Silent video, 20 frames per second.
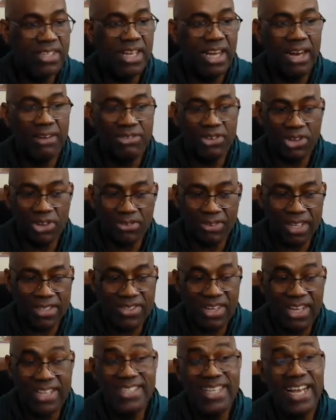I've not covered. So
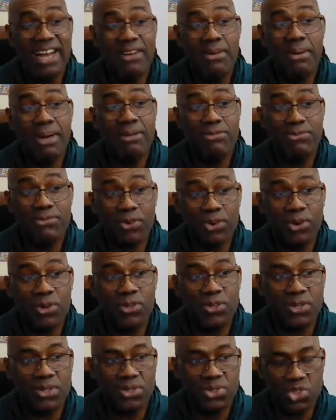I still have about 4
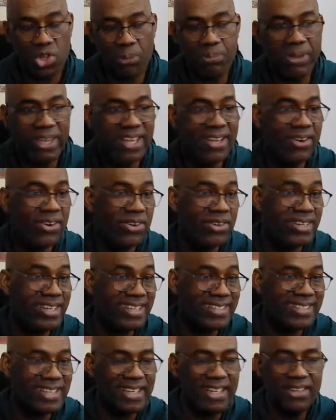topics on
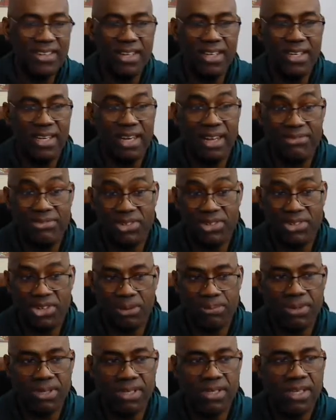this area that I've not
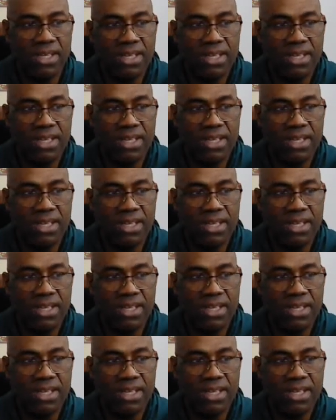covered.